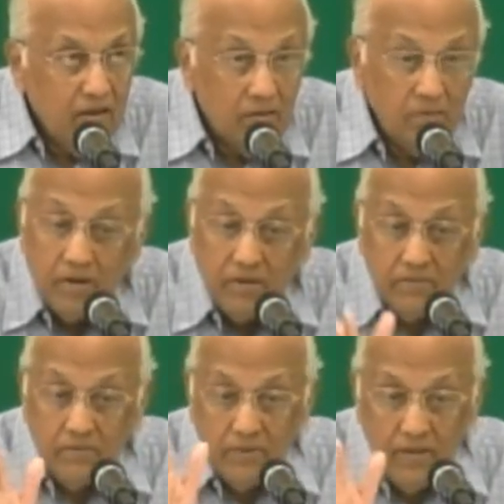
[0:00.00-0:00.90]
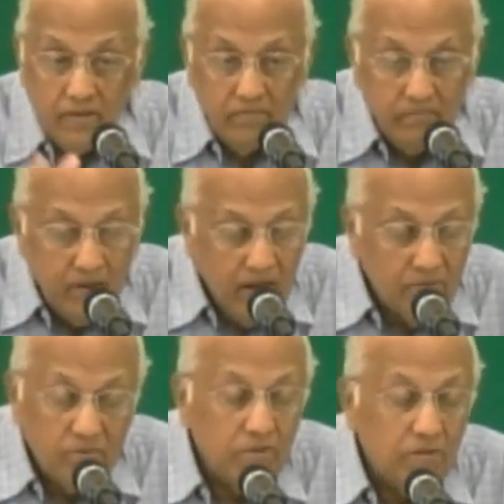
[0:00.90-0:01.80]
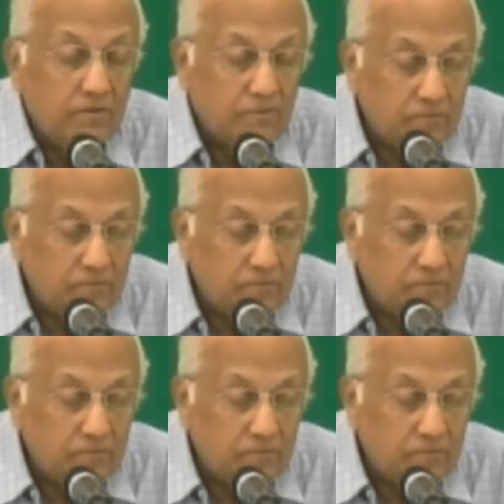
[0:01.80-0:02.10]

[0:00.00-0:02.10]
Depart from me. I don't know you.